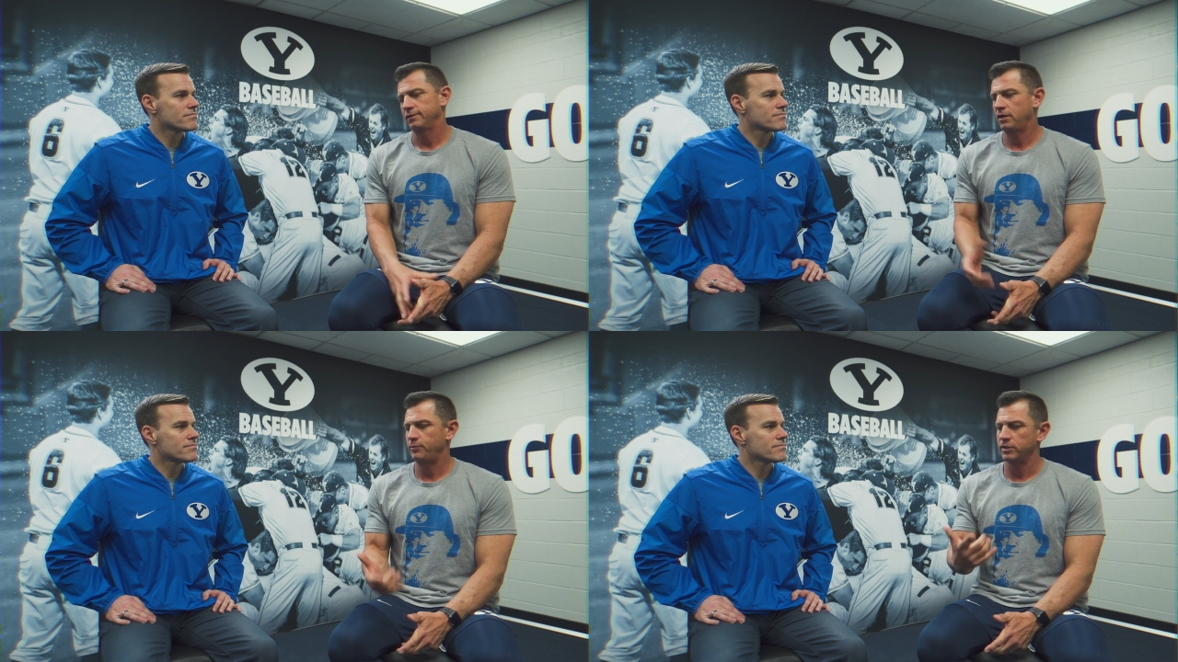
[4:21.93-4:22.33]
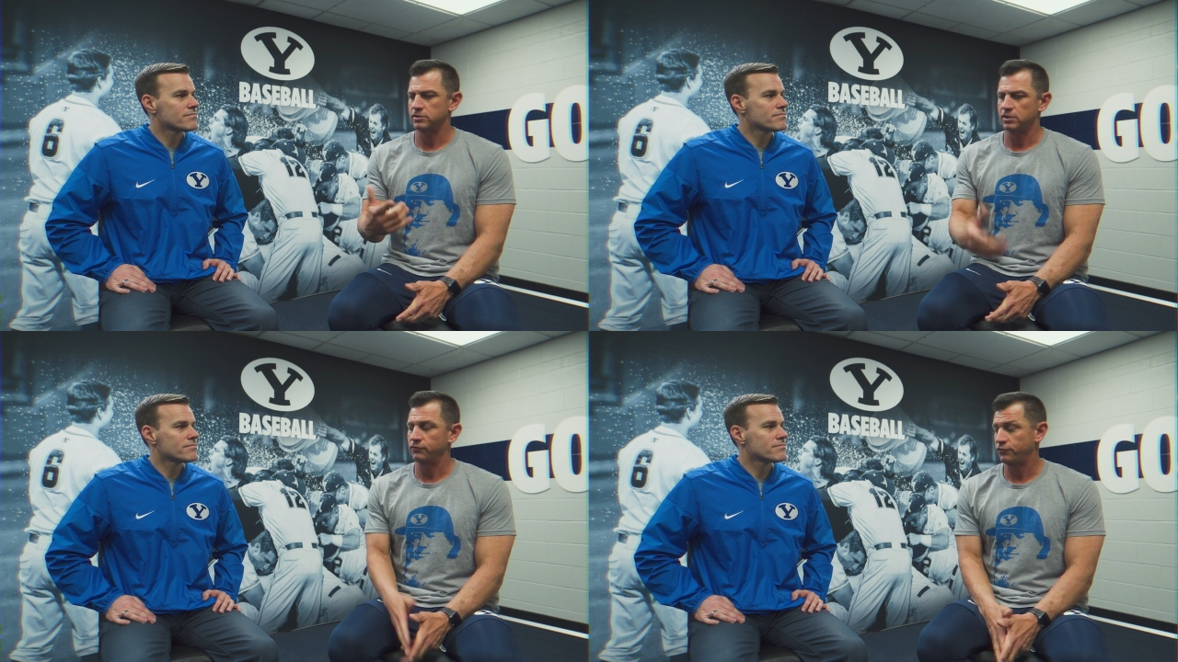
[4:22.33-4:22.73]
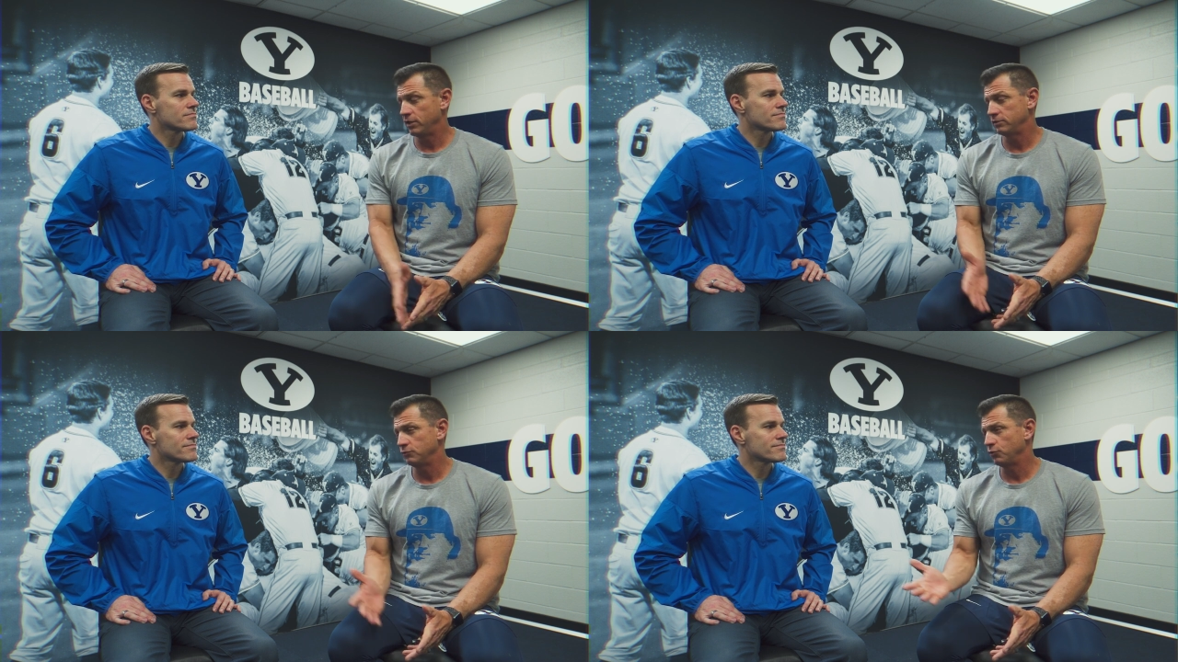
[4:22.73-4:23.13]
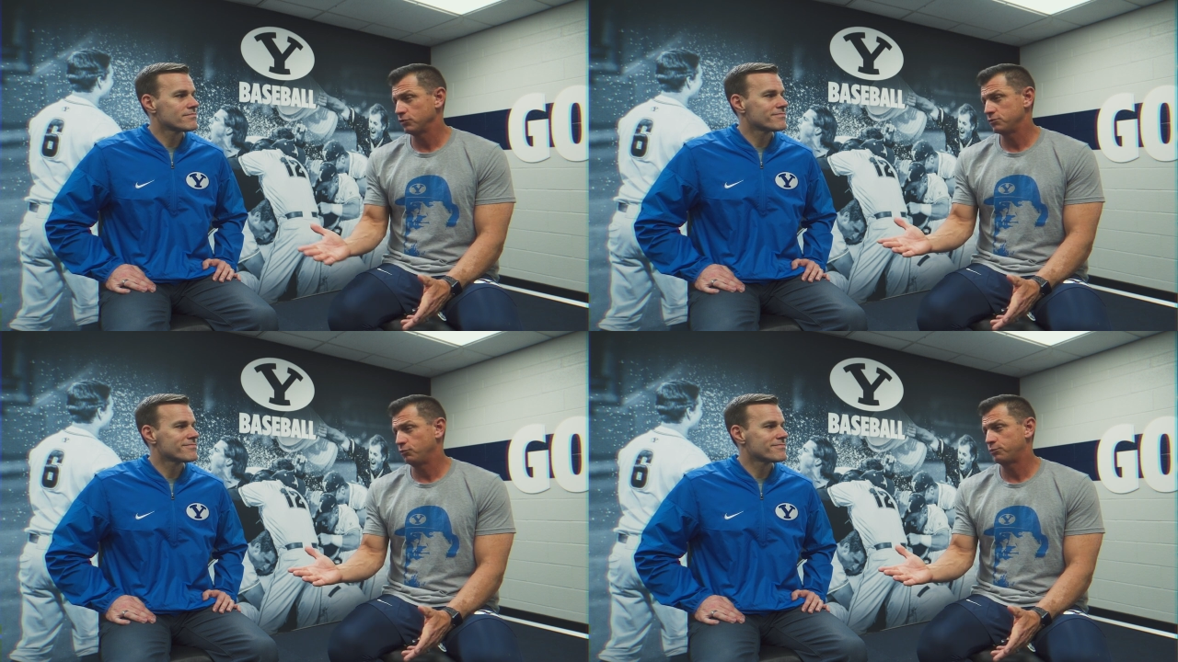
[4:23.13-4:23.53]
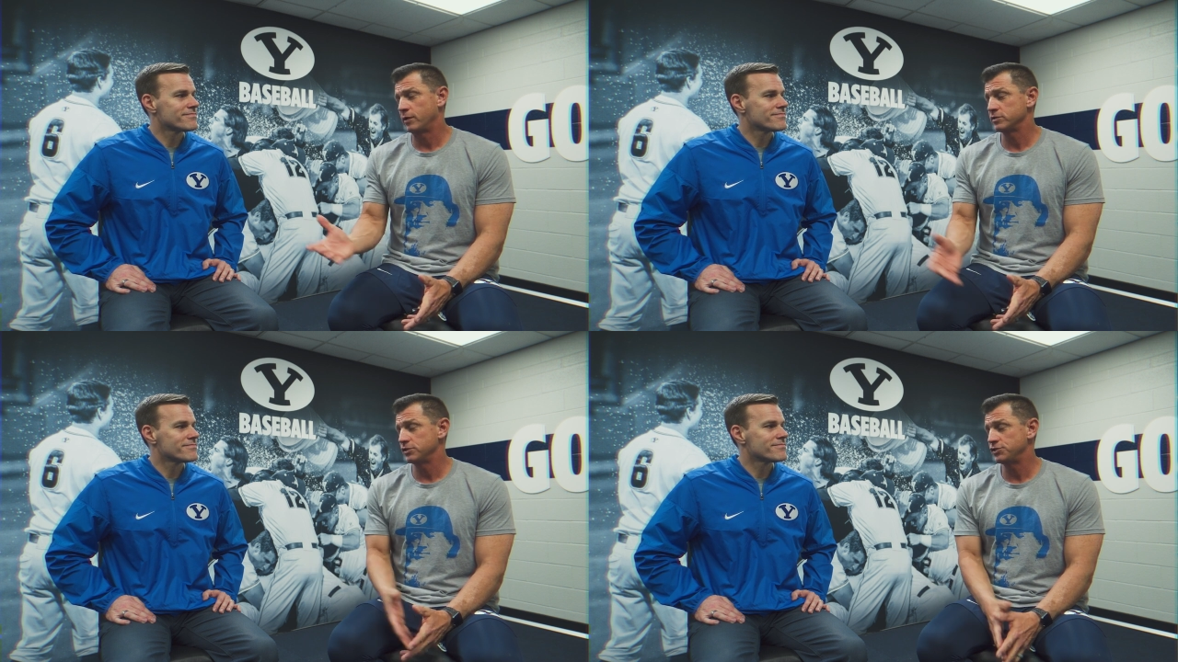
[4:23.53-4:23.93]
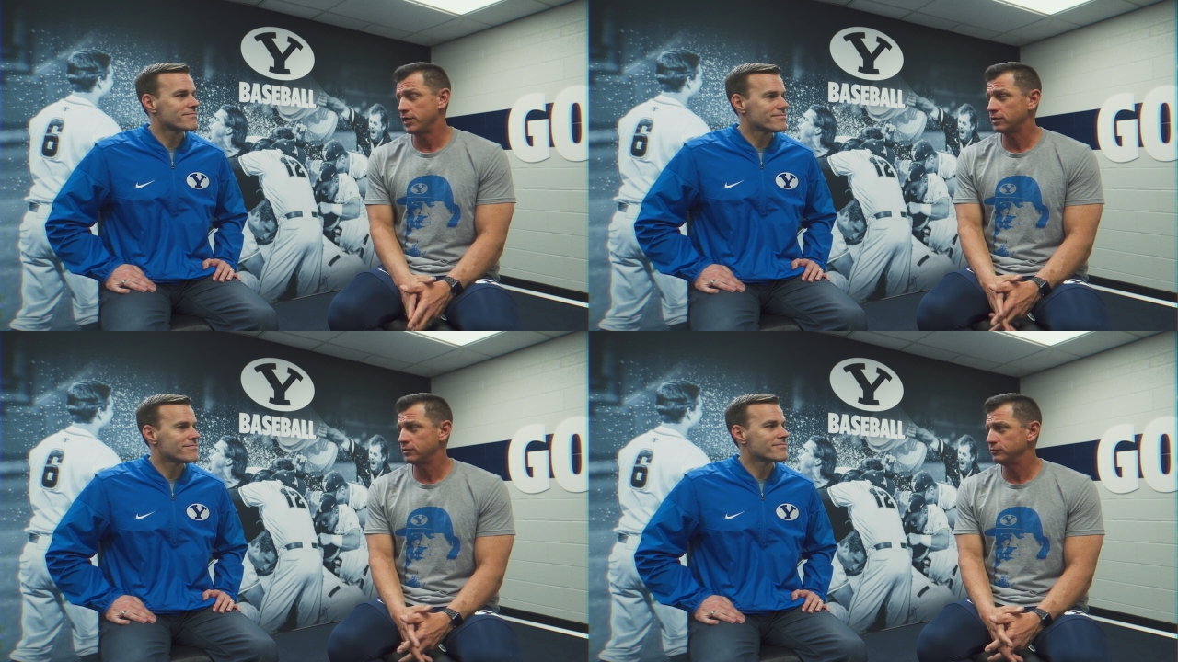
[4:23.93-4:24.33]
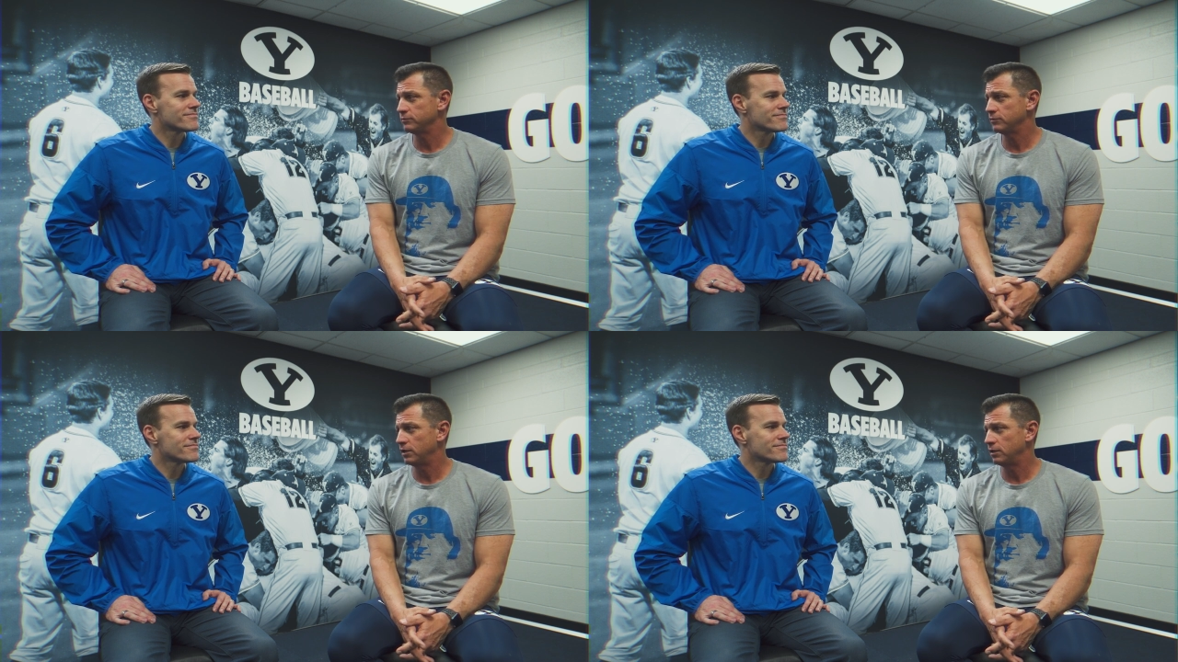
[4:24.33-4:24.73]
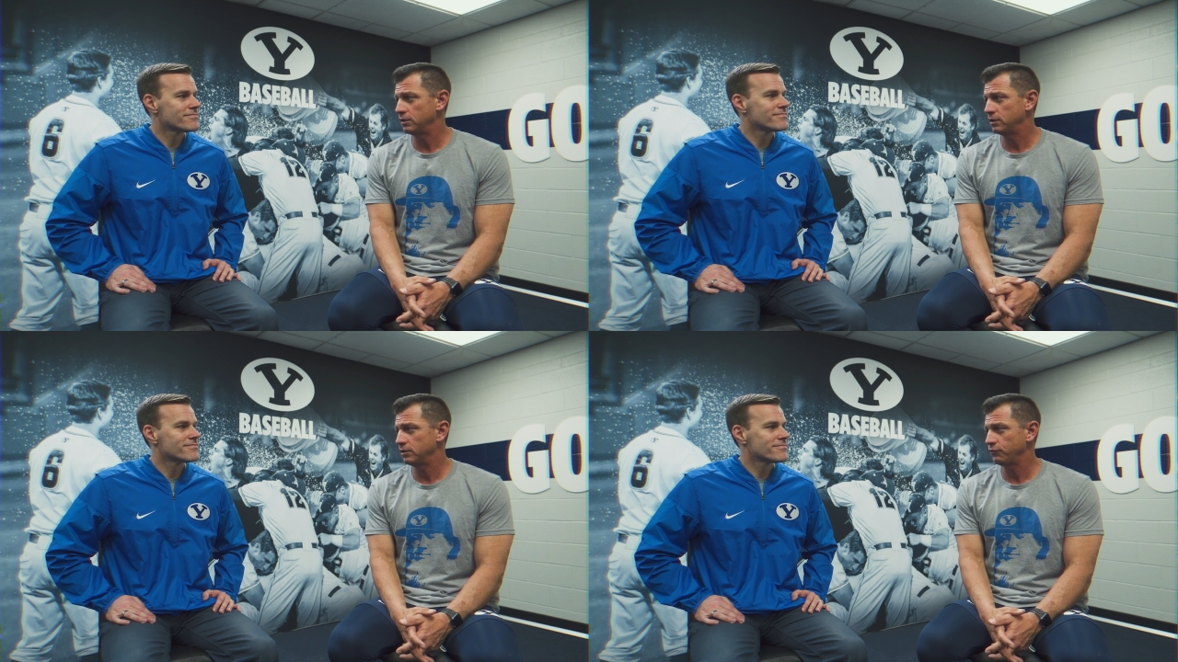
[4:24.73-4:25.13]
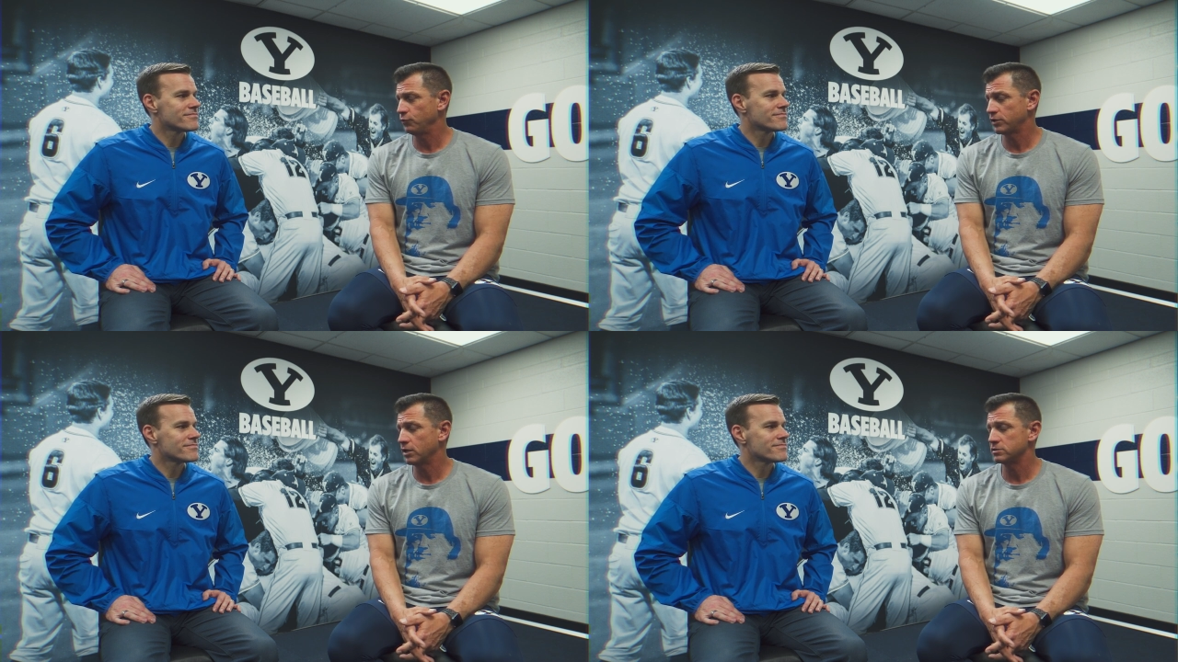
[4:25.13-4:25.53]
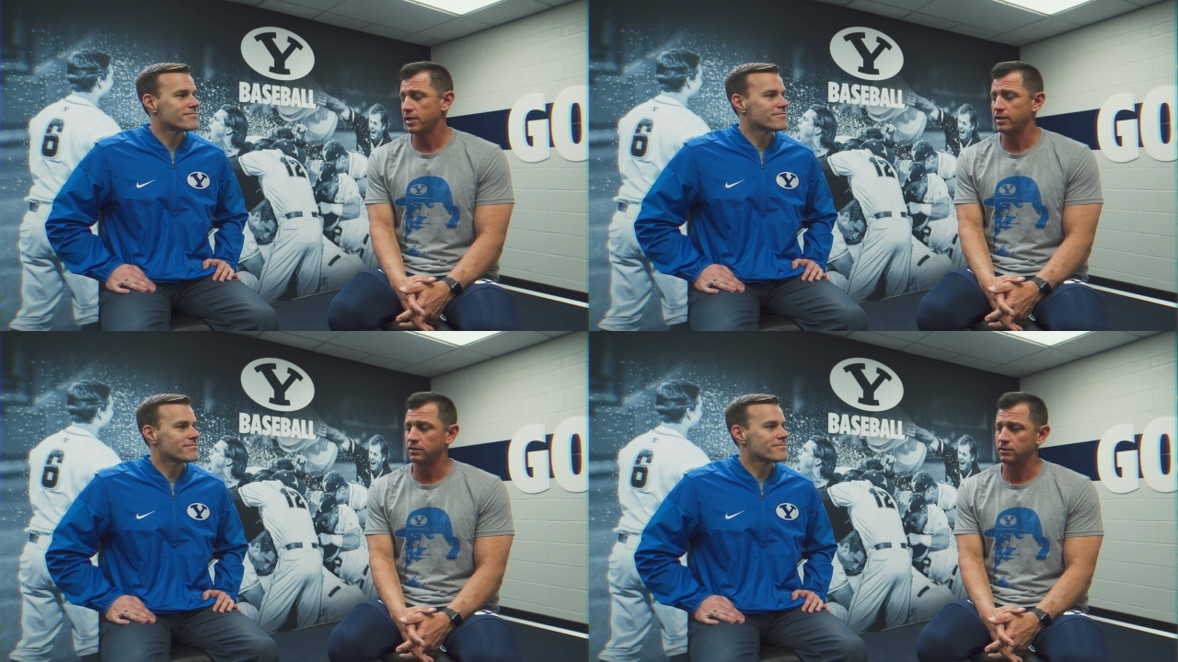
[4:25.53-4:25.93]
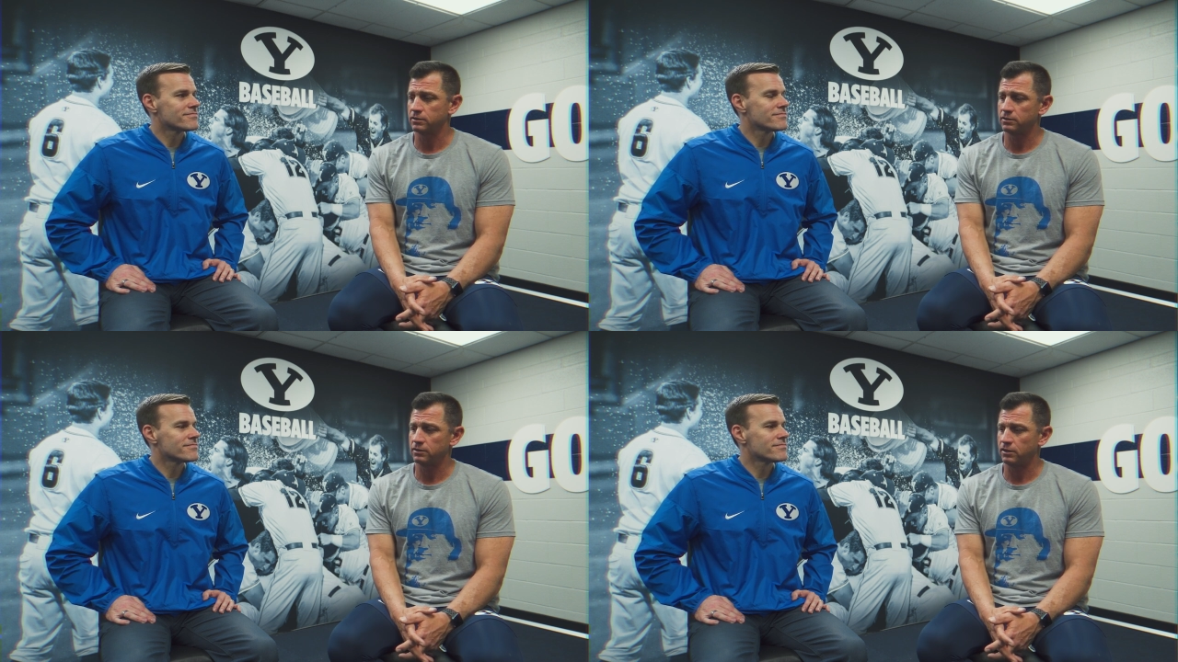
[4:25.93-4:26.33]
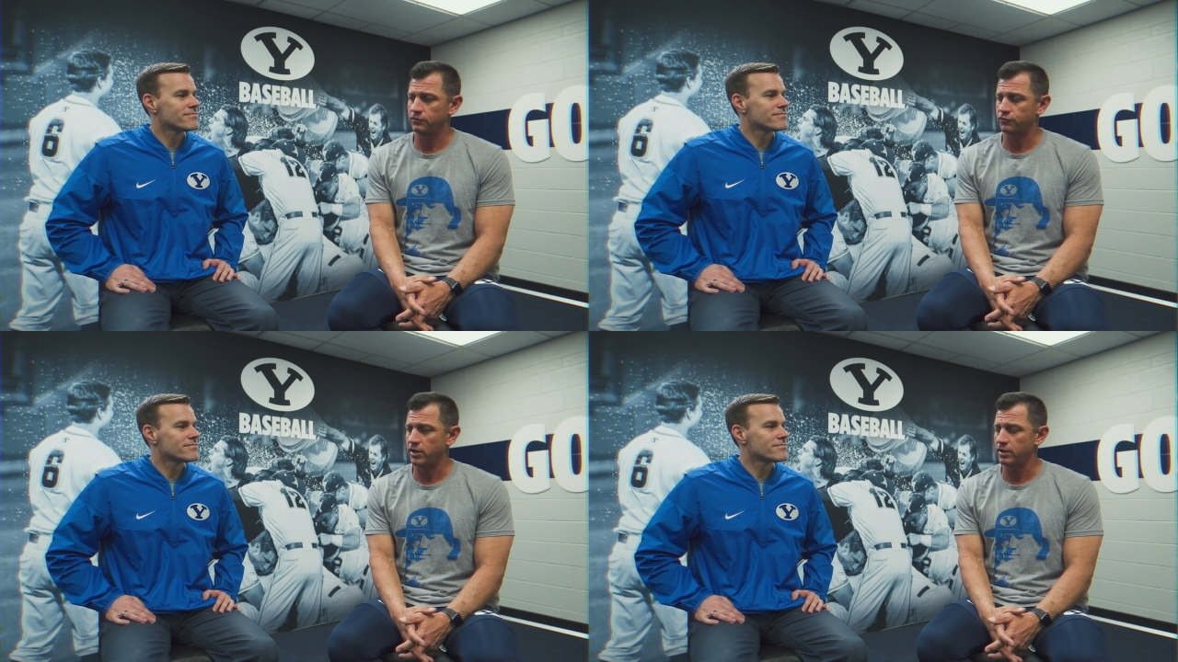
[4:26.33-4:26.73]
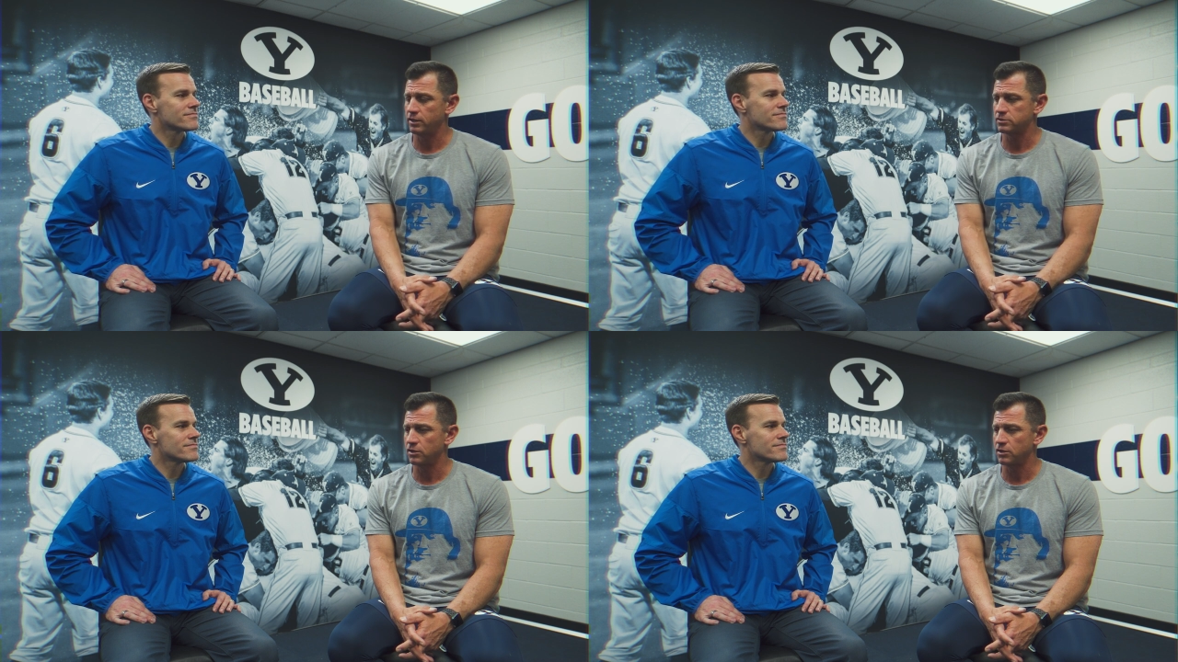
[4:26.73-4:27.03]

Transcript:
Speaker 1: up at, and, and, we'll probably see Jacob uh, with Gonzaga on Friday.